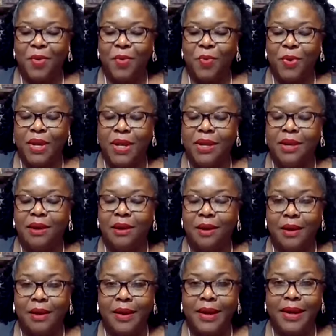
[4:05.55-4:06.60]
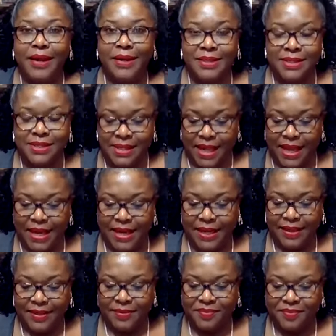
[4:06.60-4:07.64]
We are
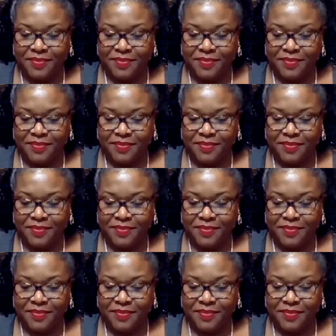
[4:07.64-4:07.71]
excited.